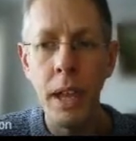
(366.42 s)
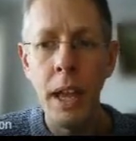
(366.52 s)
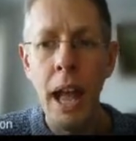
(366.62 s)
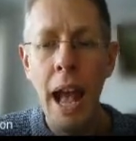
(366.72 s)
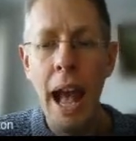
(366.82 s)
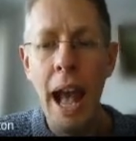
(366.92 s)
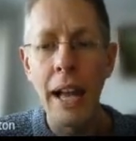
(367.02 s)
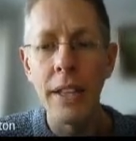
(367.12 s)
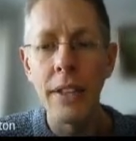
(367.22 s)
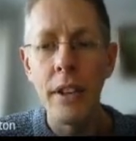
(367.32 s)
And
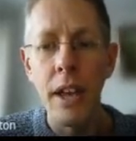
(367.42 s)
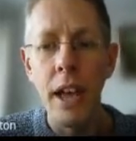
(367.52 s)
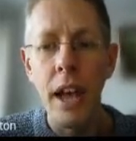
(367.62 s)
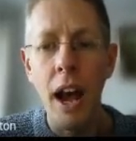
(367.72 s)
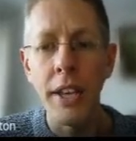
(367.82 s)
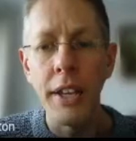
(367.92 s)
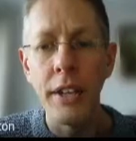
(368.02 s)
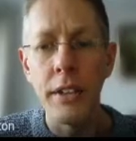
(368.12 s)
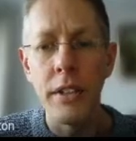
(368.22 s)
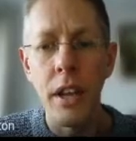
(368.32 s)
I could
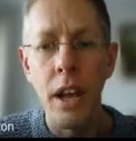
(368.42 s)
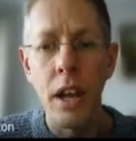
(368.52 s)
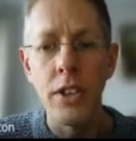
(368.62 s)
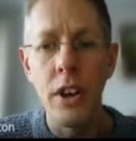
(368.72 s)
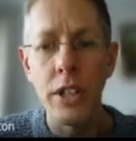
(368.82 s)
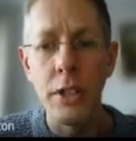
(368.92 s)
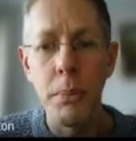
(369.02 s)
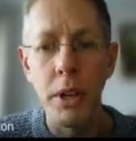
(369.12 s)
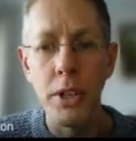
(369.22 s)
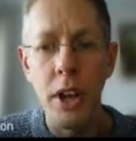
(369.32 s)
try to approach
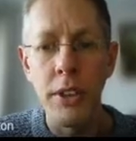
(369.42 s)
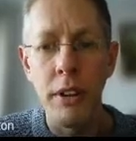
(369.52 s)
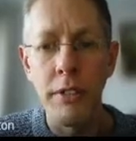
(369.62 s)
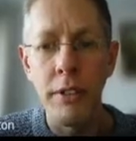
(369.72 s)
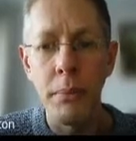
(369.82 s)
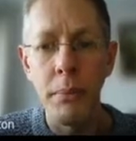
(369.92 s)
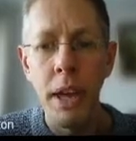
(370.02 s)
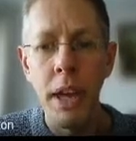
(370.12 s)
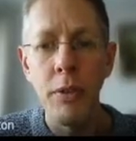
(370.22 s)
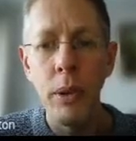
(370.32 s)
either of them. If
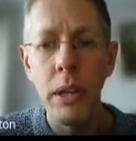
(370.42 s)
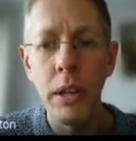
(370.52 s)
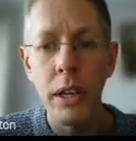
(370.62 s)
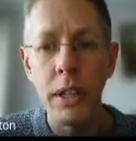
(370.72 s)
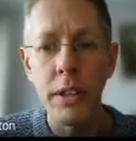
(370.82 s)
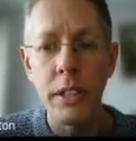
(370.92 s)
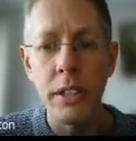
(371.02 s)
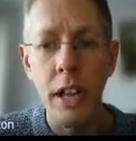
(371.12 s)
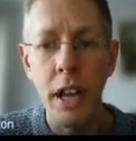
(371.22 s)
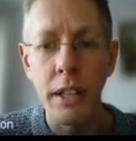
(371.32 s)
we look at the side,